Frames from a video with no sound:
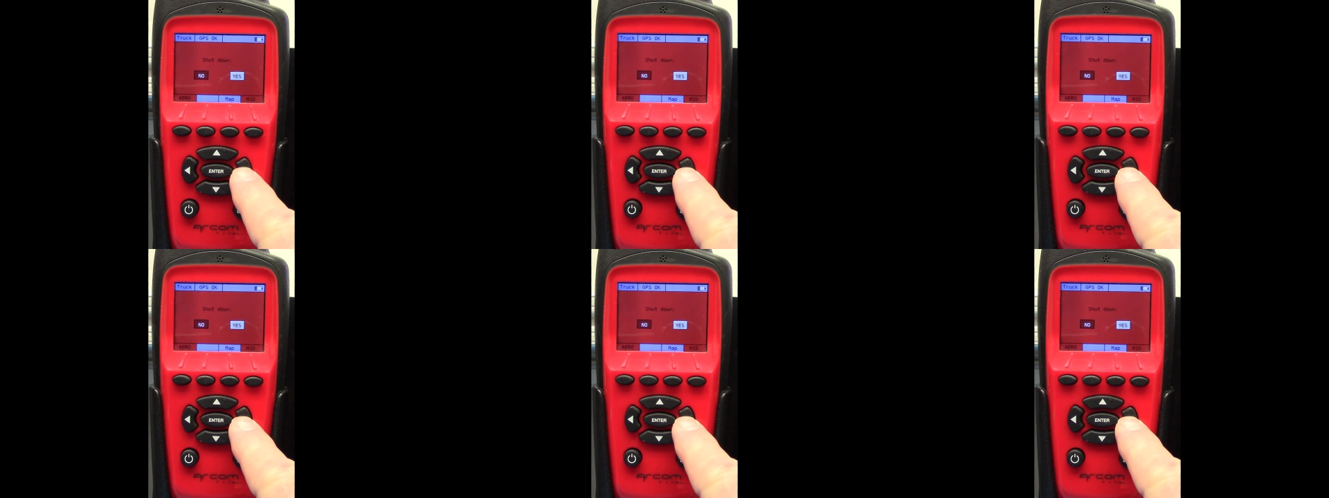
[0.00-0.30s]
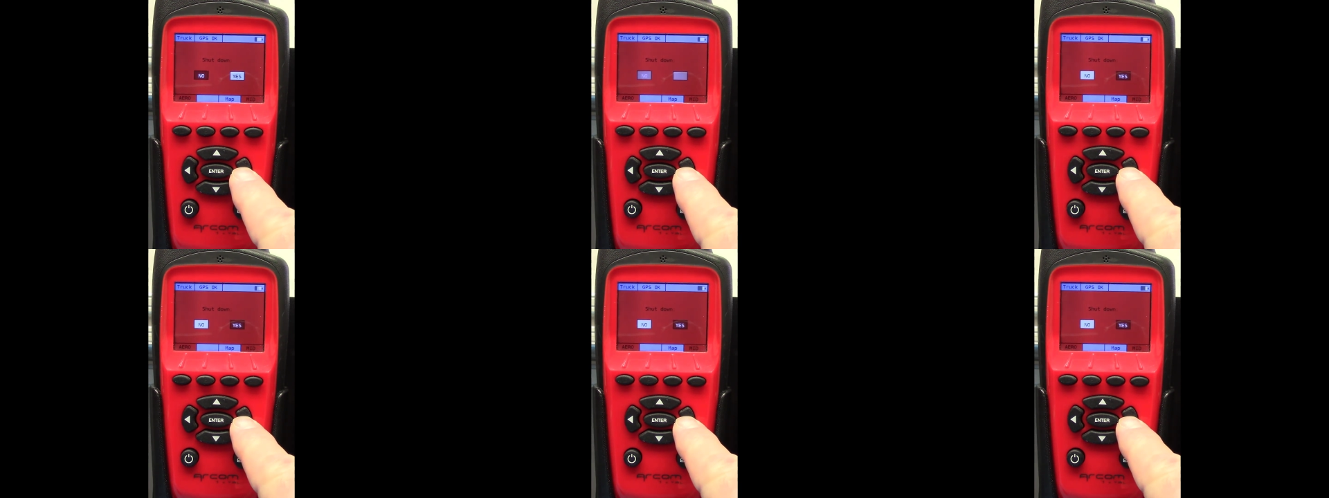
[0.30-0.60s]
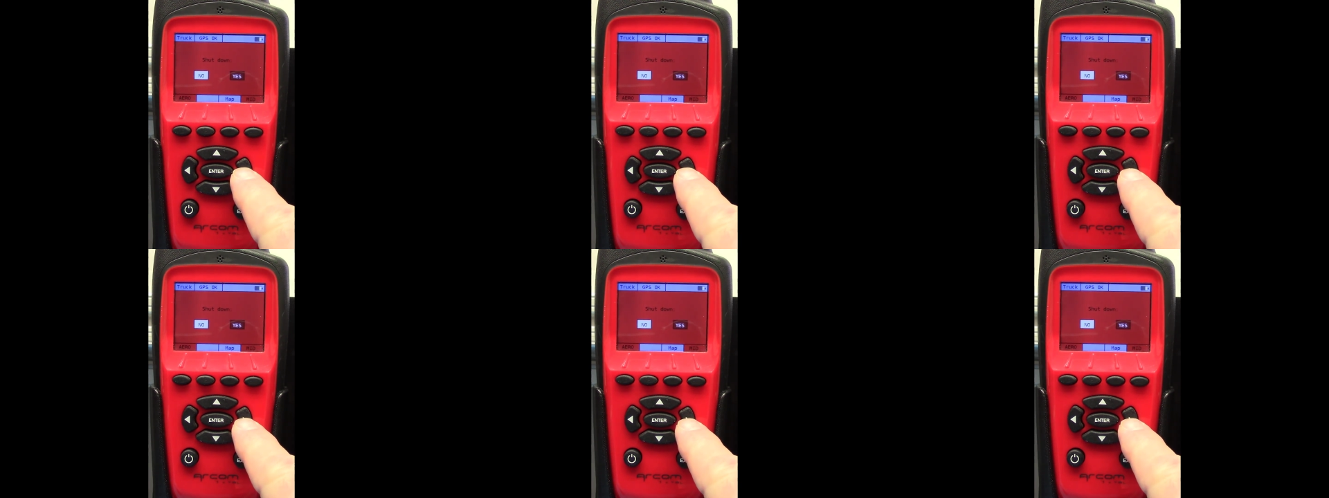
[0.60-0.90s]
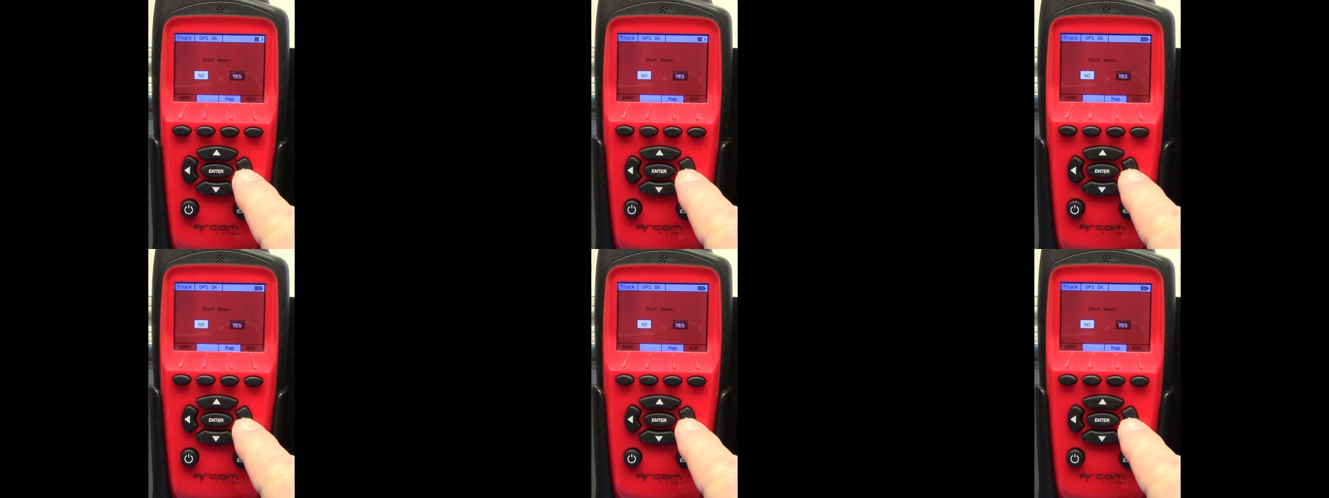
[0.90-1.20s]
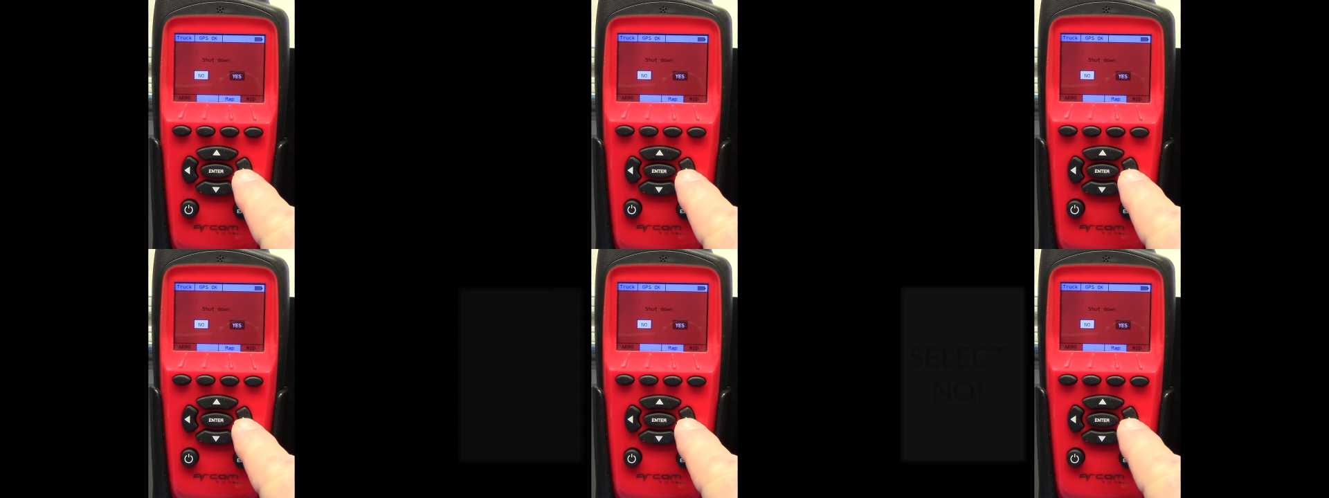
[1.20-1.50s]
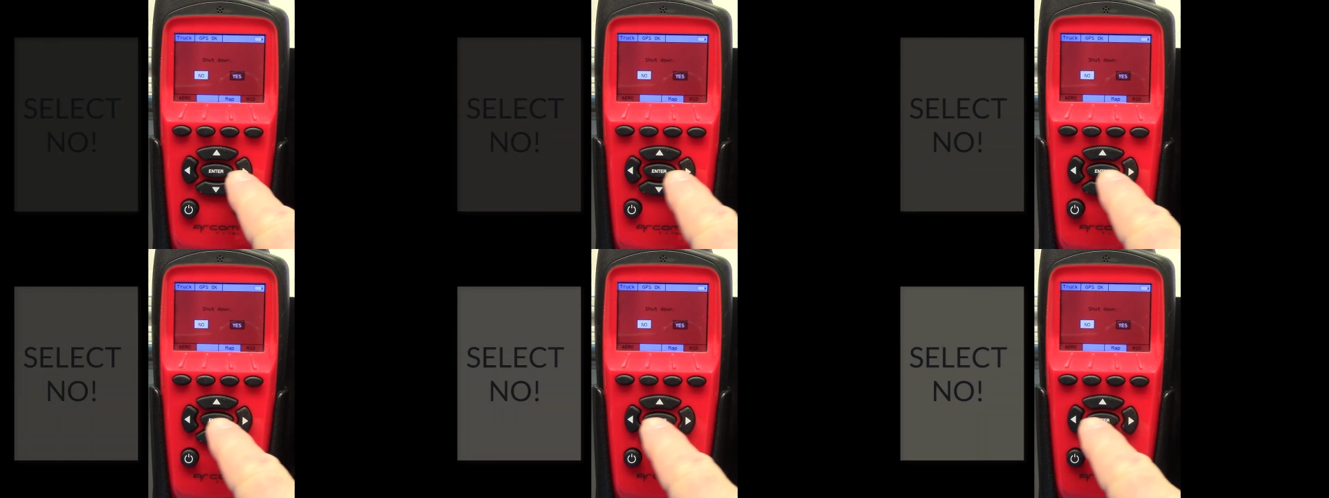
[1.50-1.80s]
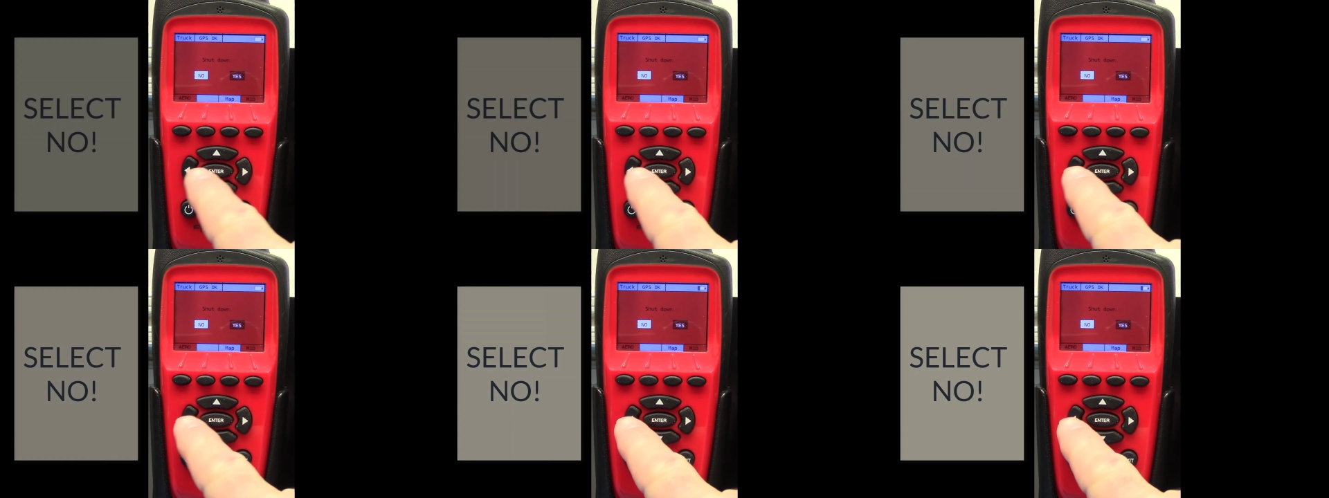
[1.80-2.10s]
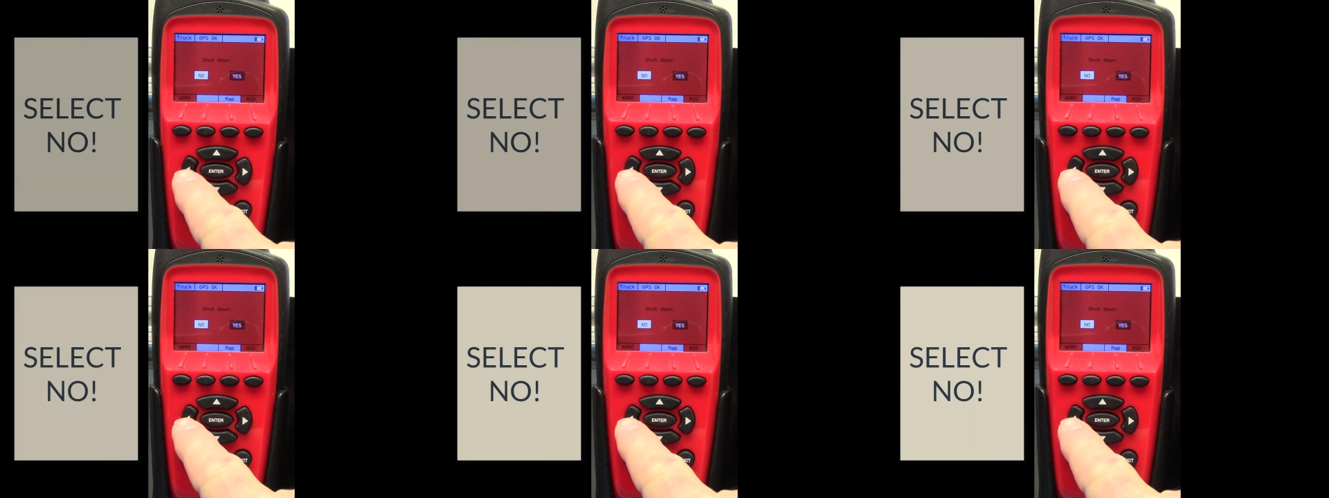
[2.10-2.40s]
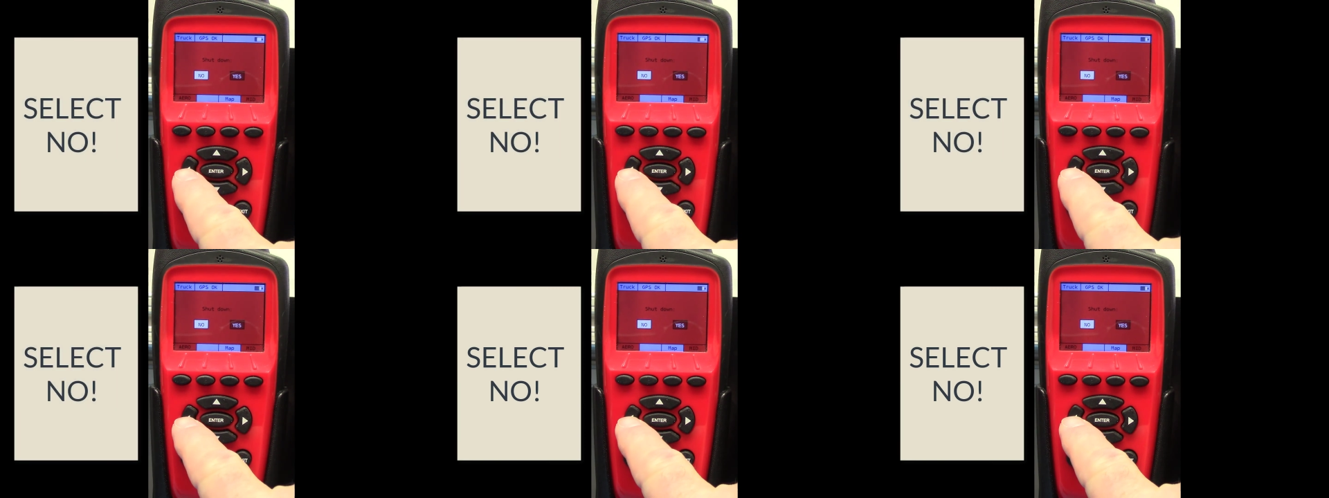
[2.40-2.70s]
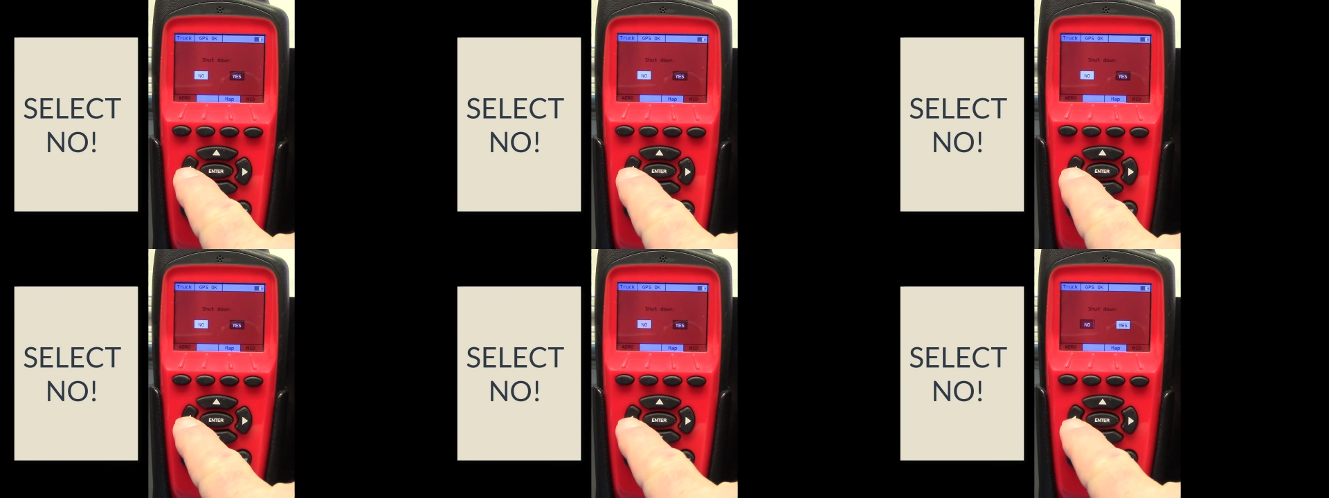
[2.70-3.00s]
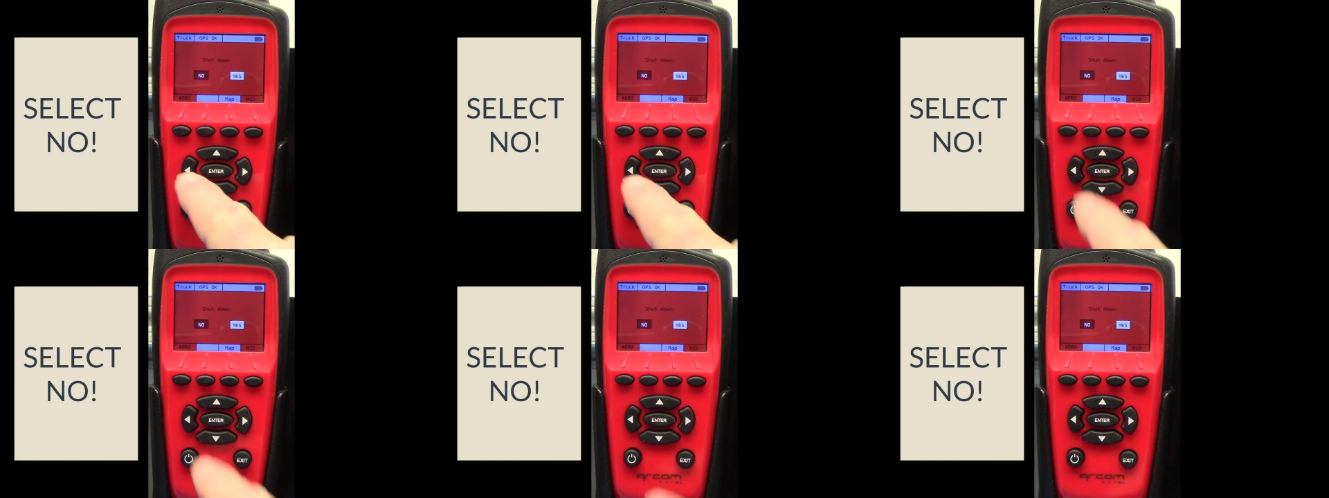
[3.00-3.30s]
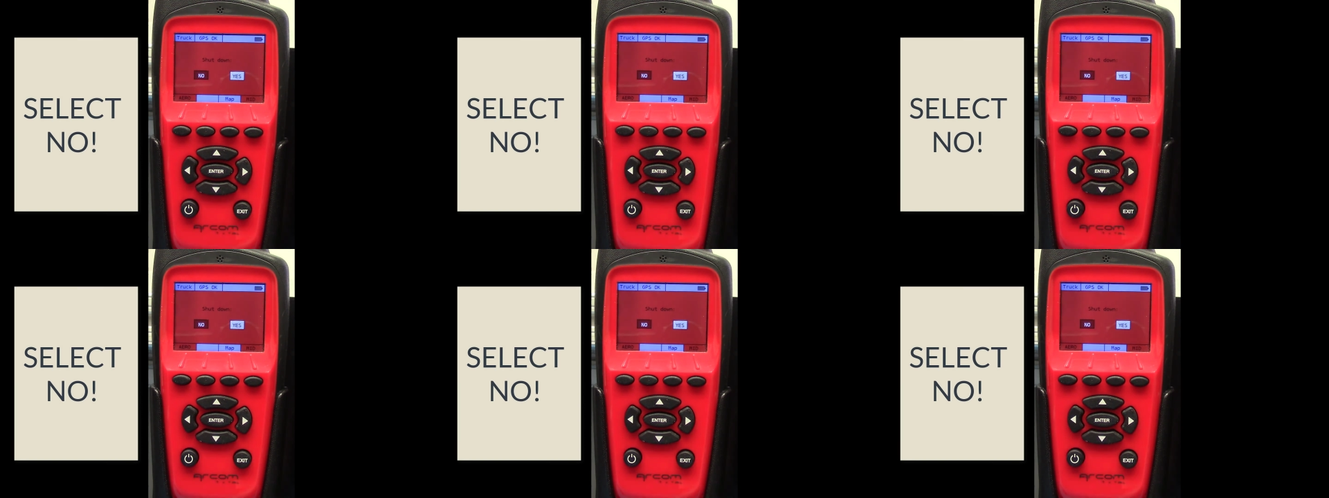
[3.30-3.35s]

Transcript: [unreadable: no face in view]